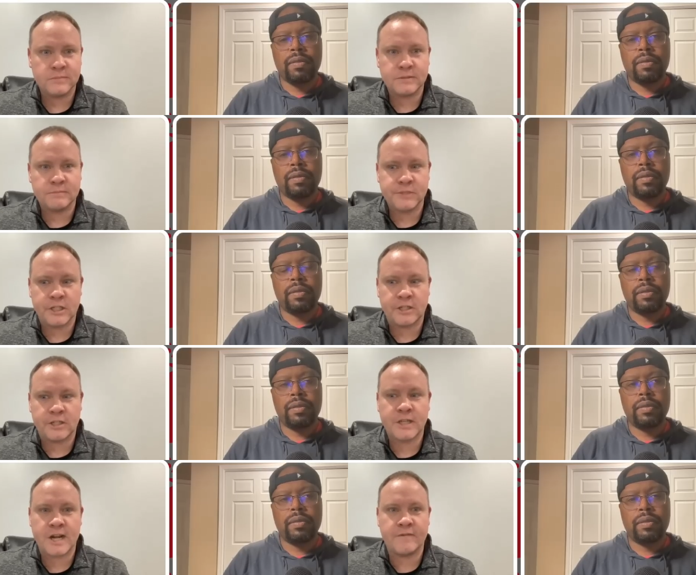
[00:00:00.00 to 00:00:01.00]
Speaker 1: you know,
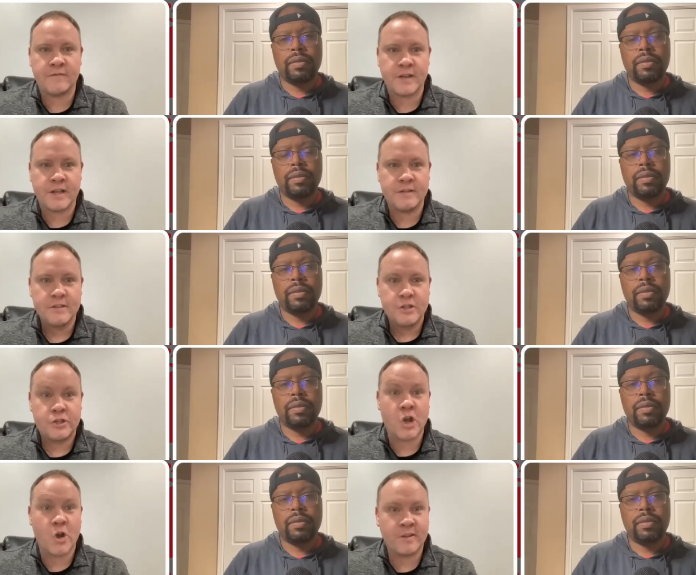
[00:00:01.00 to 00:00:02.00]
kind of uh,
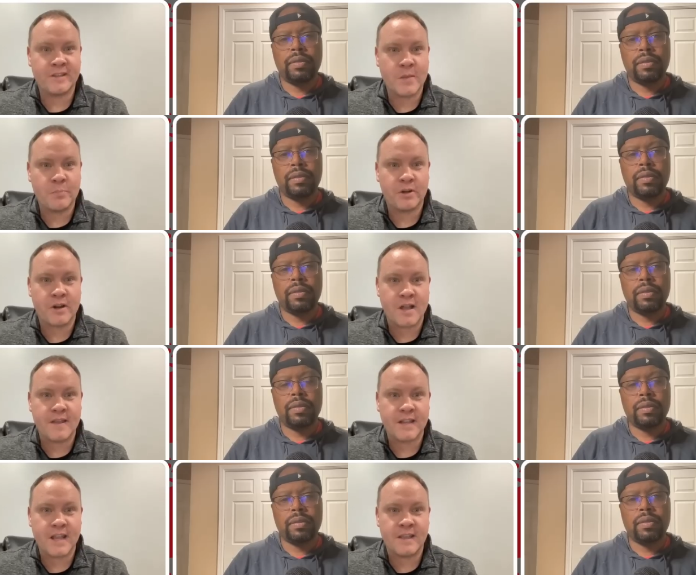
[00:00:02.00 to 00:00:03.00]
show that they put on the
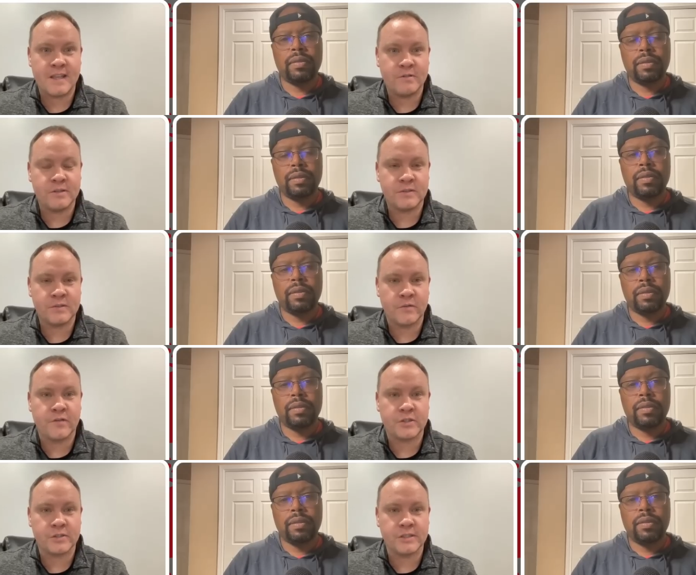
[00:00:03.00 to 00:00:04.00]
day that he was
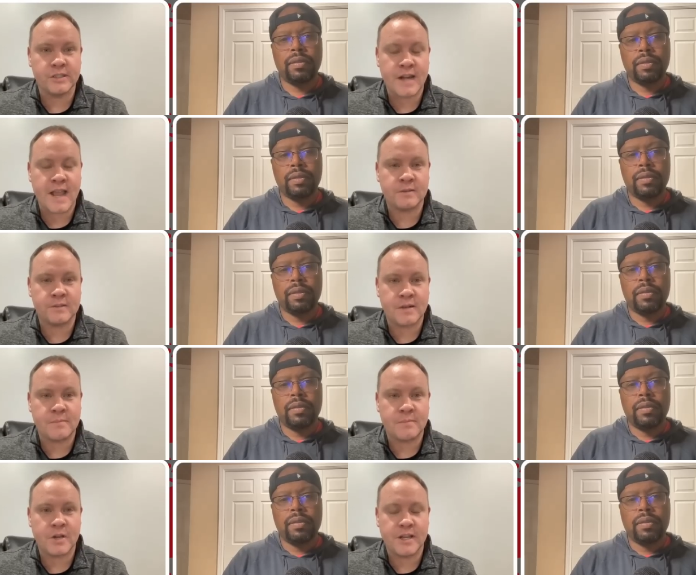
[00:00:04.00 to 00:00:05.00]
officially announced
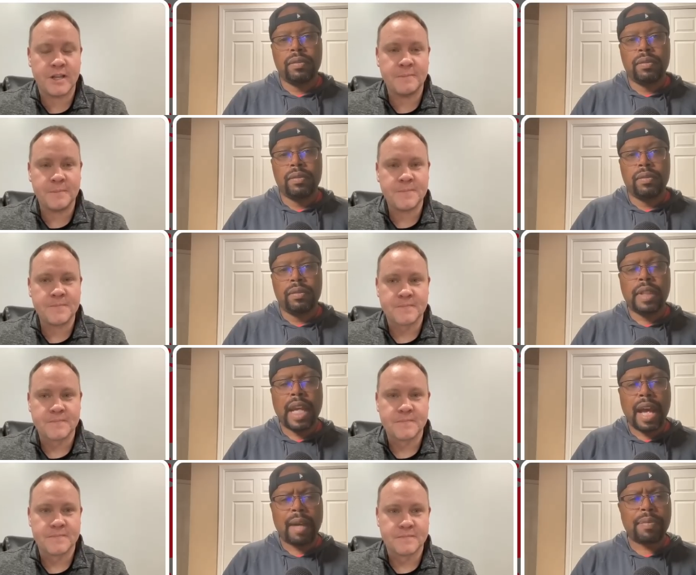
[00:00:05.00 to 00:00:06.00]
on Monday.
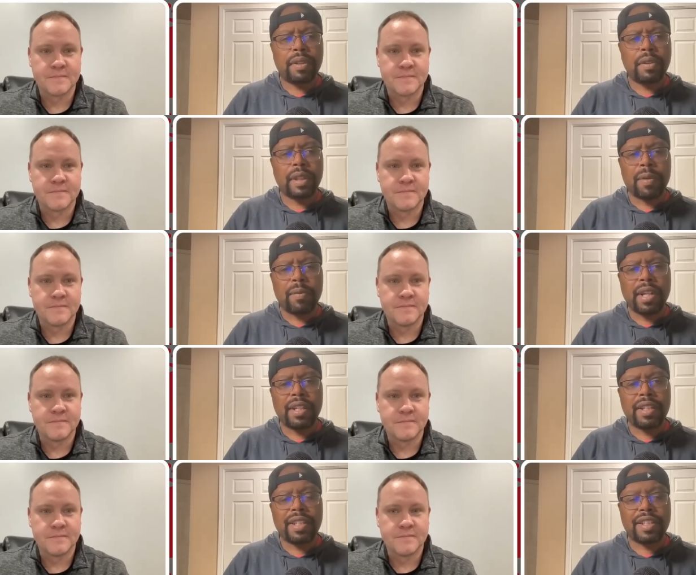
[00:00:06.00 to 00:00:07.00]
Speaker 2: Yeah, absolutely. And one of
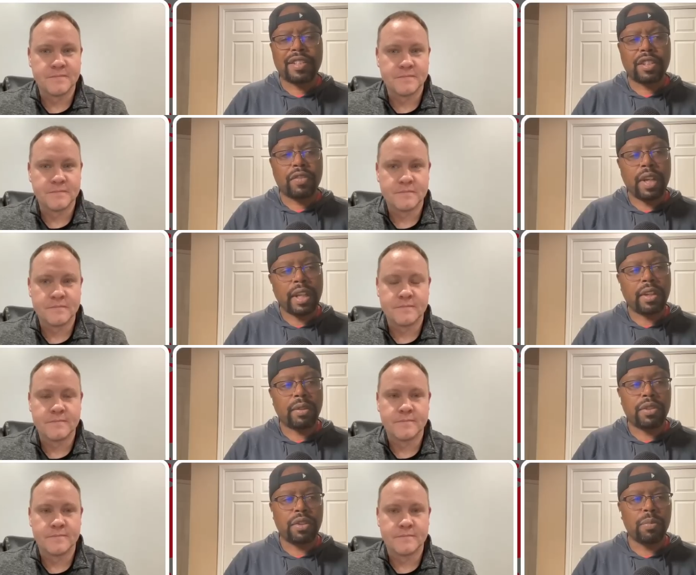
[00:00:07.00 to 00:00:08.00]
the things it's, it's, funny
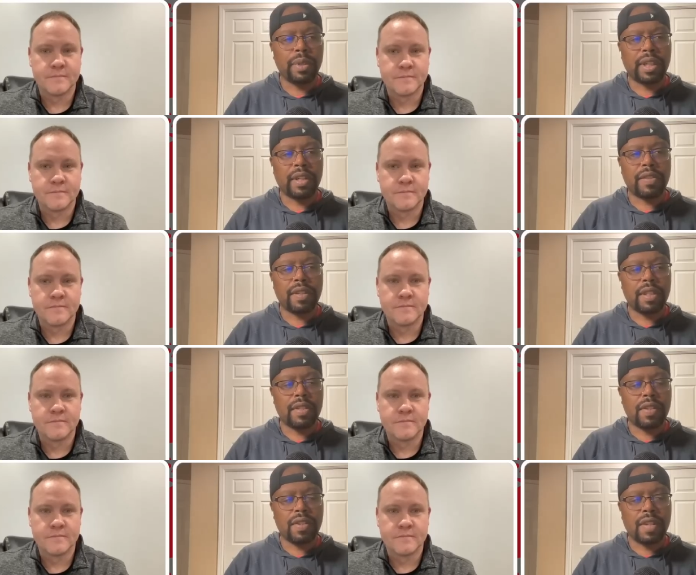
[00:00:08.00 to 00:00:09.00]
though too because and
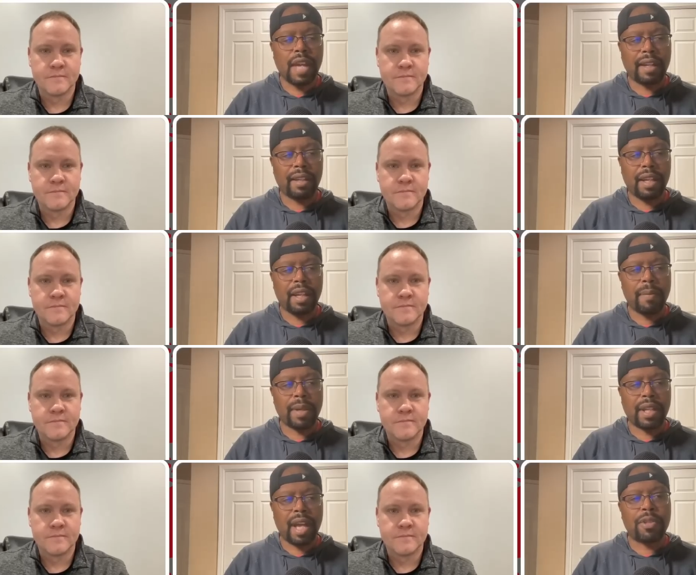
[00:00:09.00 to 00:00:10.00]
this is I I
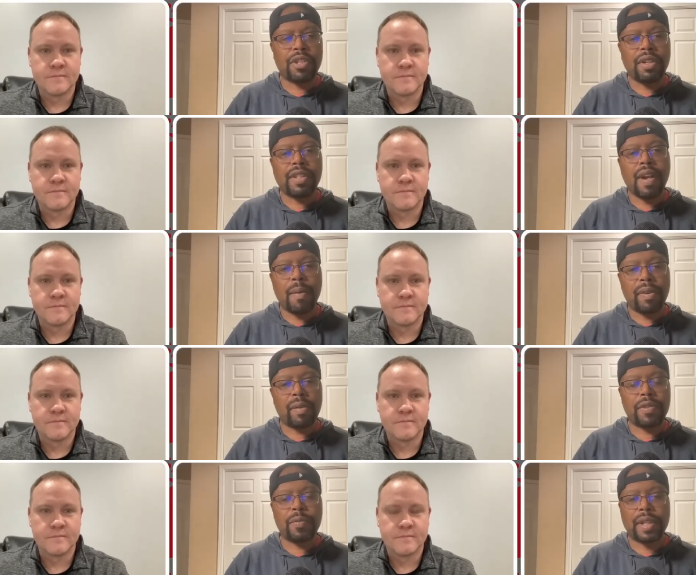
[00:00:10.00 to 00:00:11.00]
mean I'm sure it's on
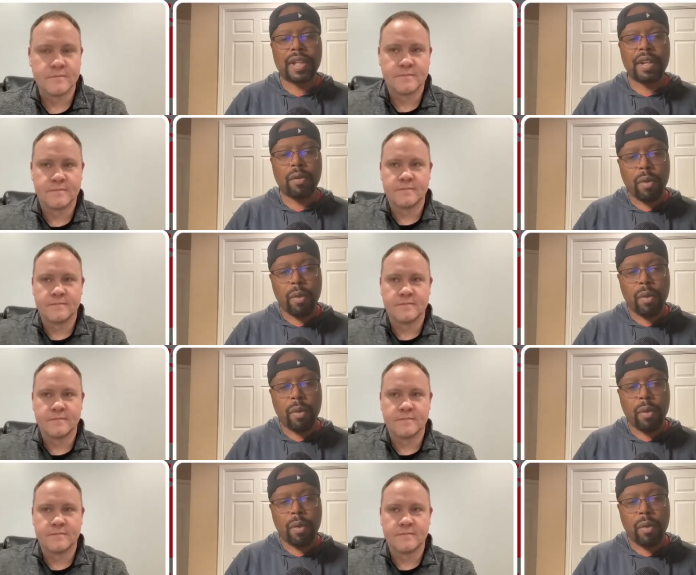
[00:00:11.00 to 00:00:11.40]
purpose in a